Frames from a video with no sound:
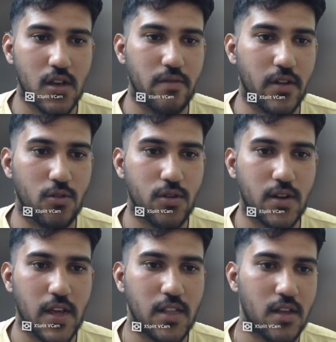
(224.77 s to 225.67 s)
we're going to
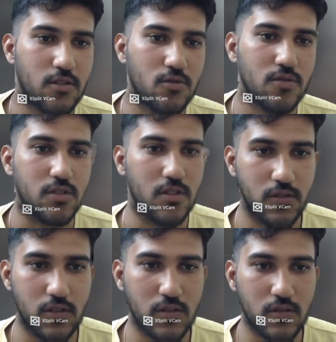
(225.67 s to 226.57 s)
tie that to
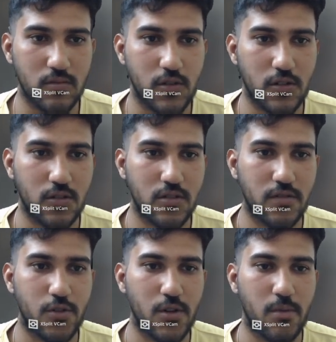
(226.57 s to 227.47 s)
server, because
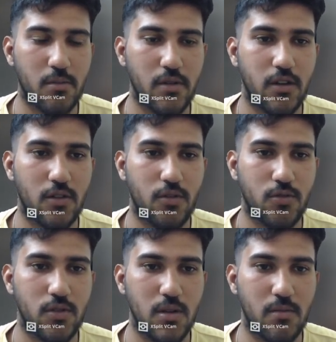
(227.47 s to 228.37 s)
if you remember we are going
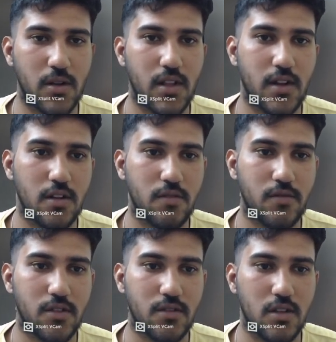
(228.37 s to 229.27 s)
to implement that
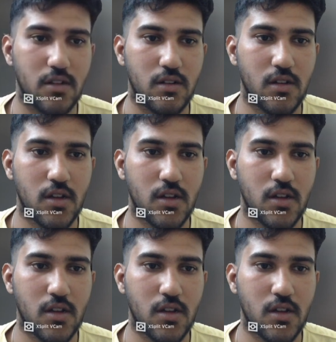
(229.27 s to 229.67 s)
interface, then